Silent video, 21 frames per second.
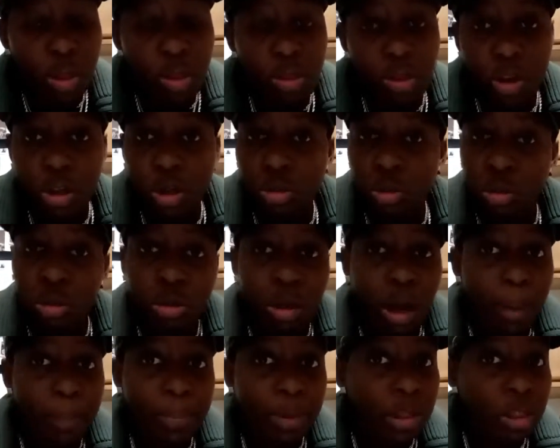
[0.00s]
This will
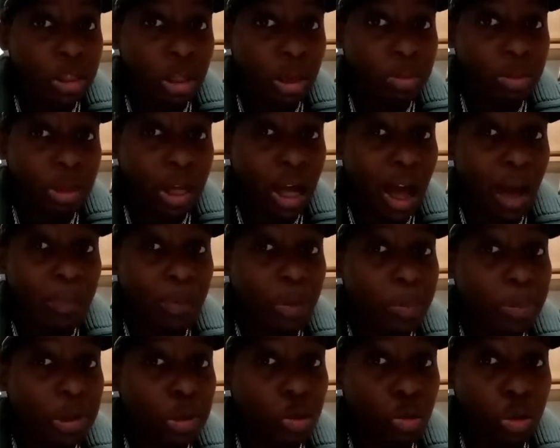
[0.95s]
not be something I will
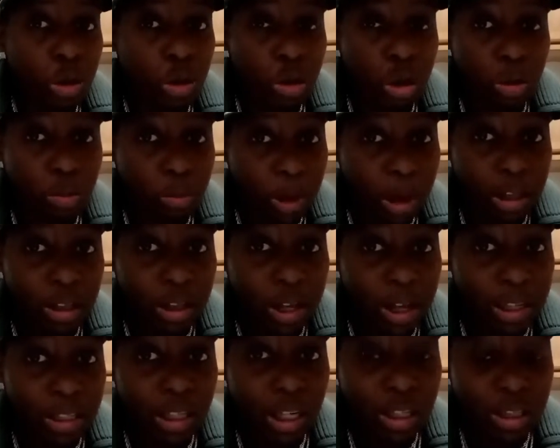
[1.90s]
be doing on a regular,
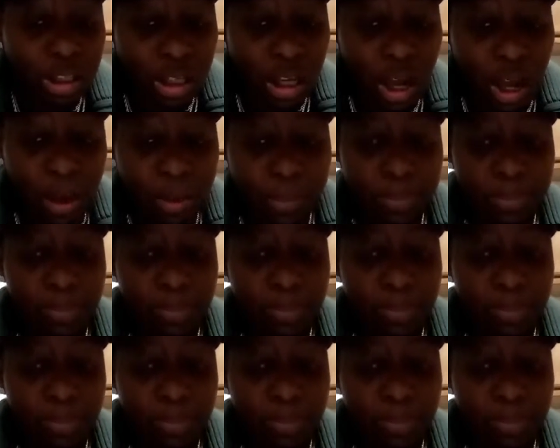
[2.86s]
as I said.